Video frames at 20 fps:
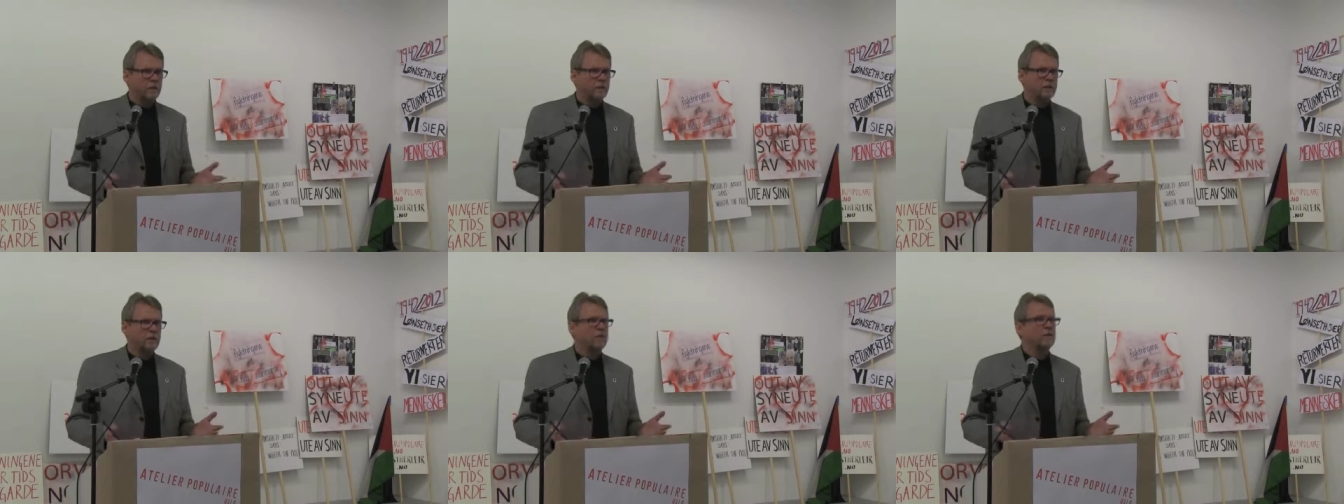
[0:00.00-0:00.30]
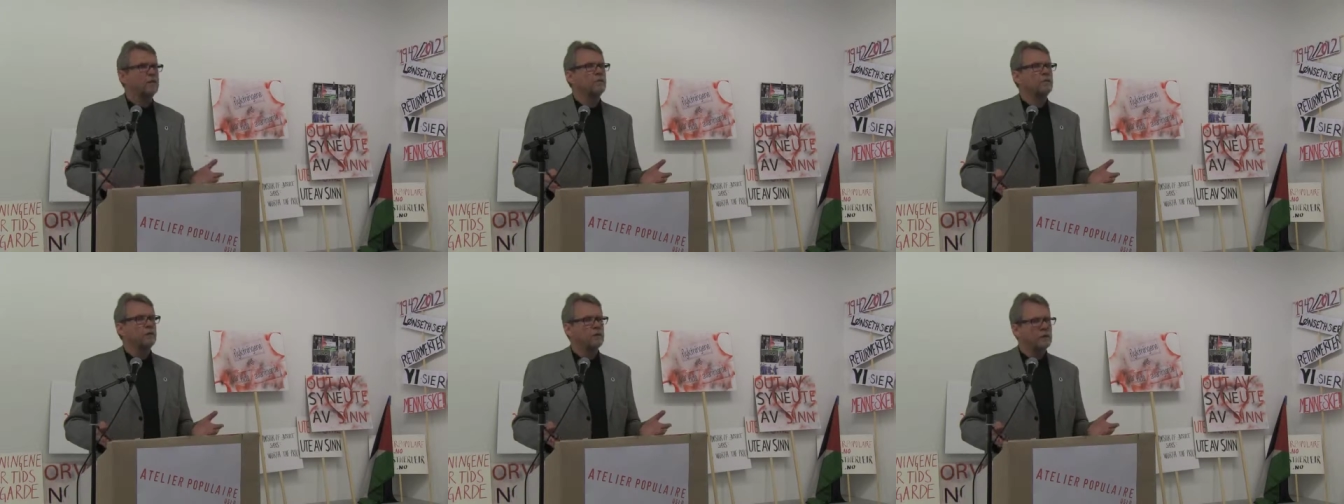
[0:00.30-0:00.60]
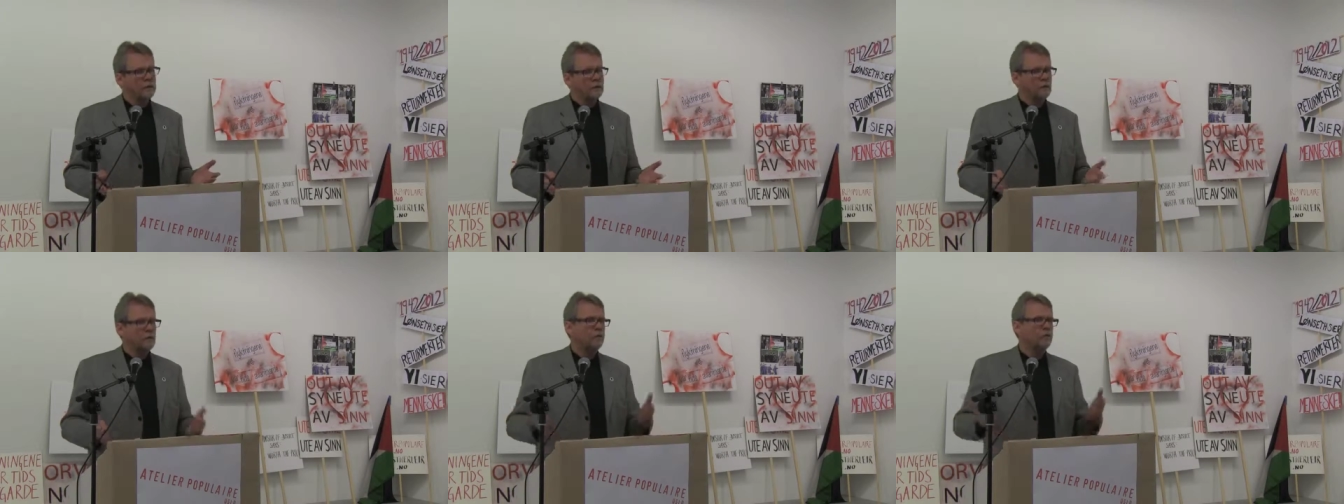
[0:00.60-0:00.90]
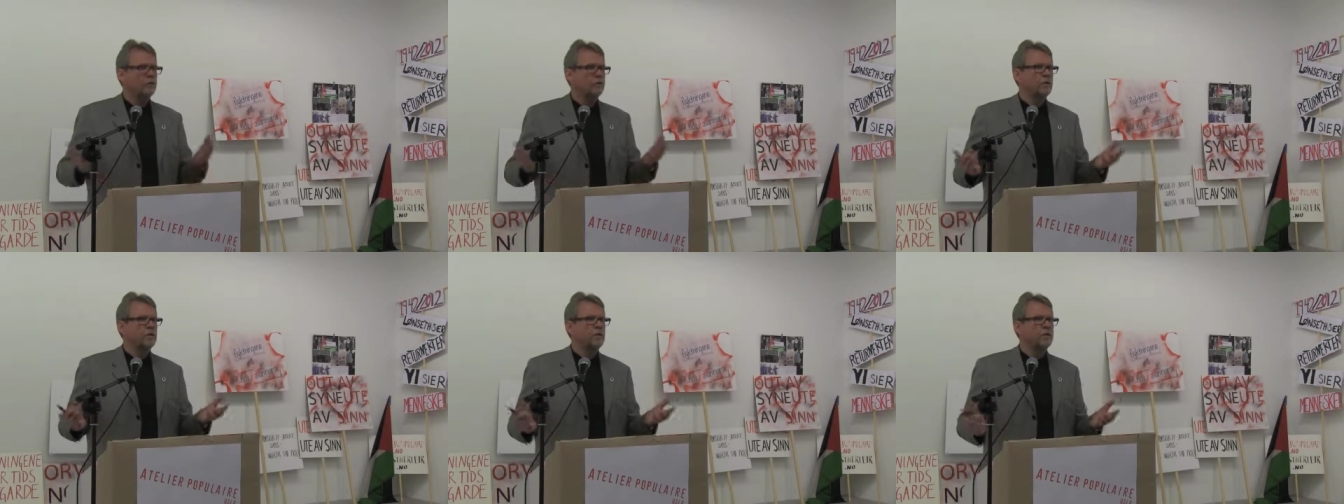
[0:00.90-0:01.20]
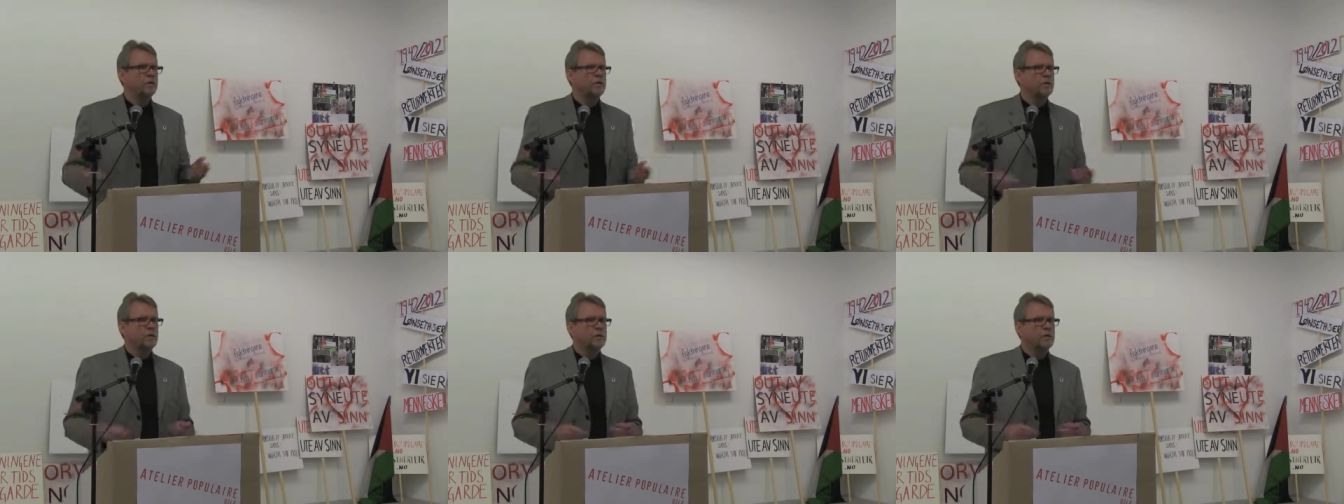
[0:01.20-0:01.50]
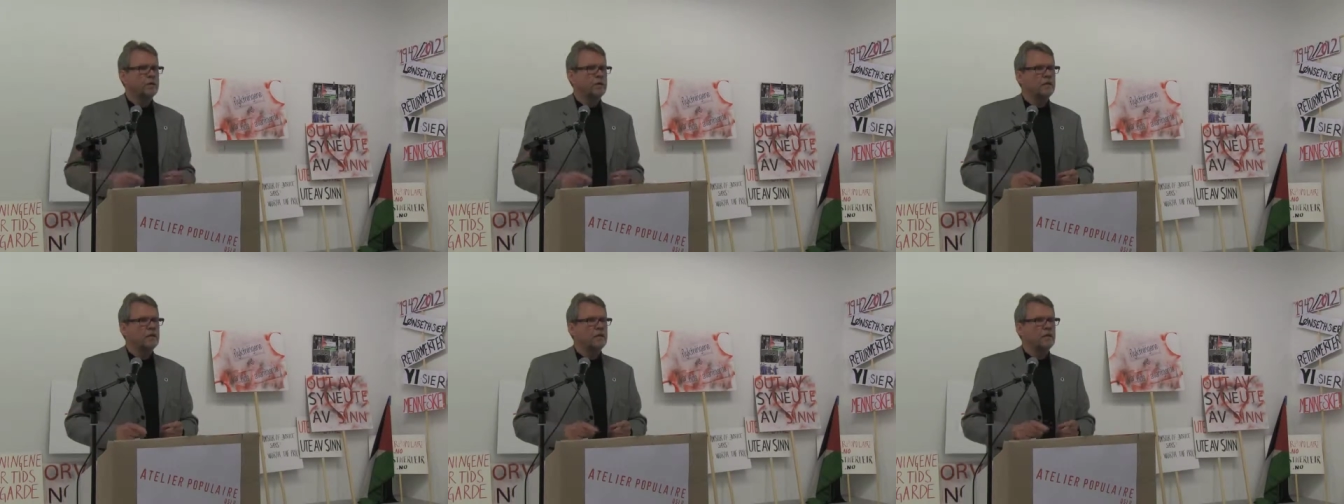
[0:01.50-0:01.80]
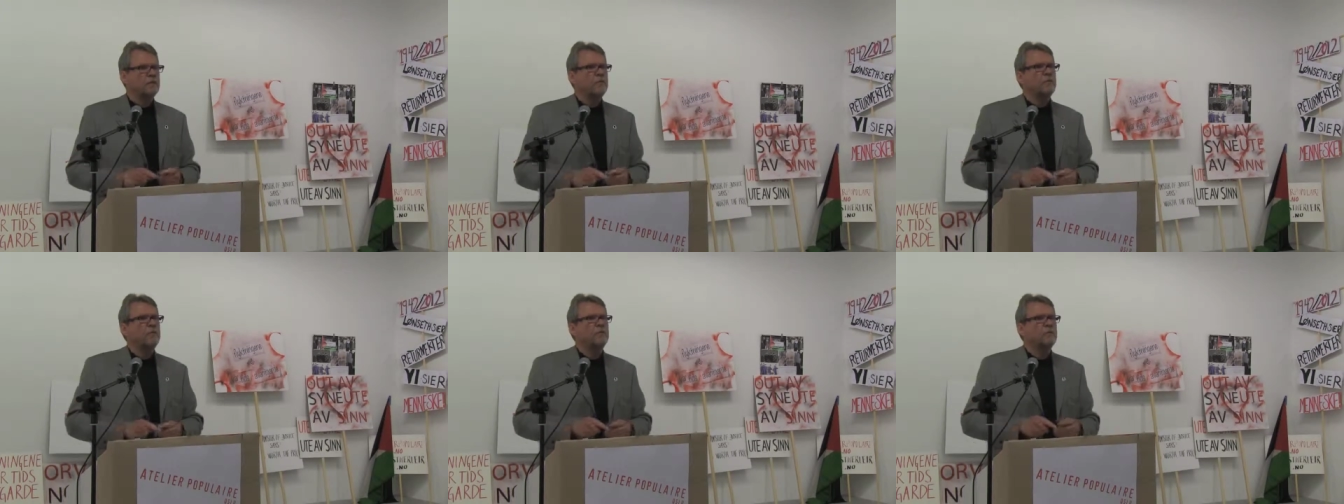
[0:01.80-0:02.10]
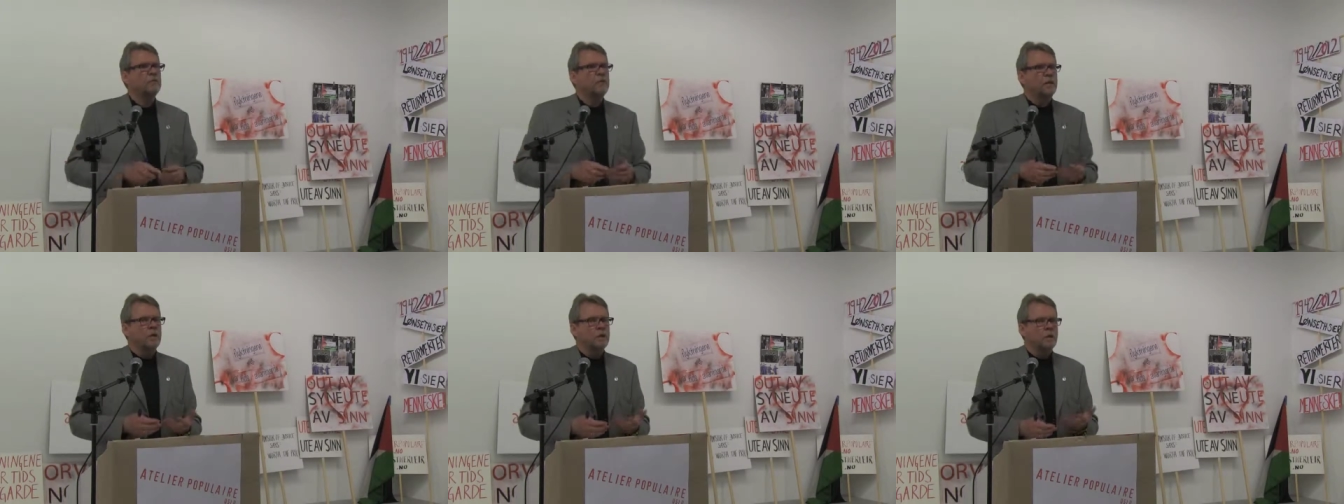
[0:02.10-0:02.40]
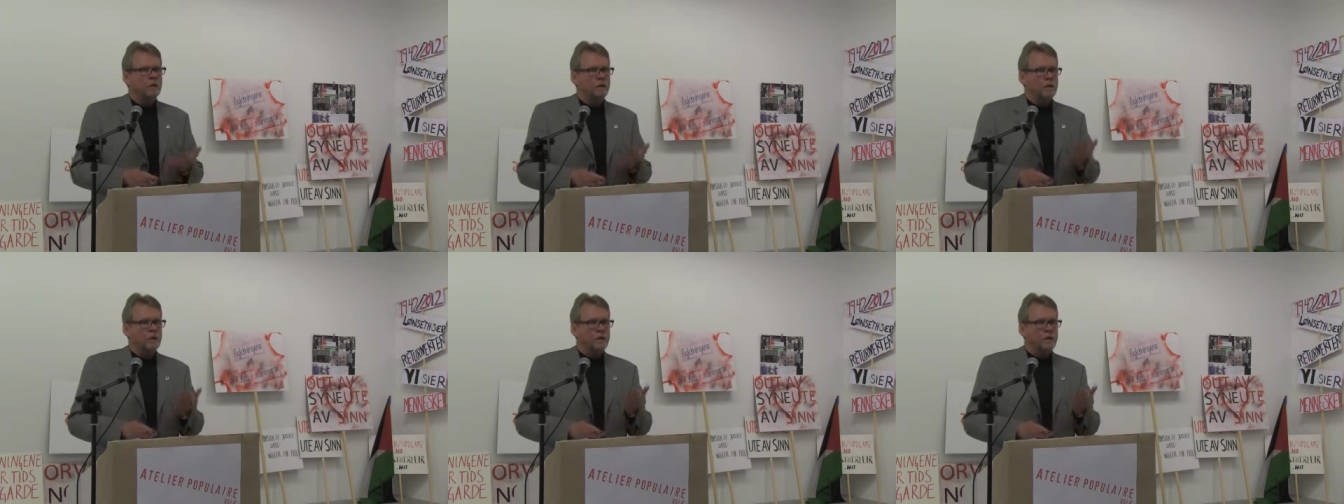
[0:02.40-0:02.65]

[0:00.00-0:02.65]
the UN and the world decided to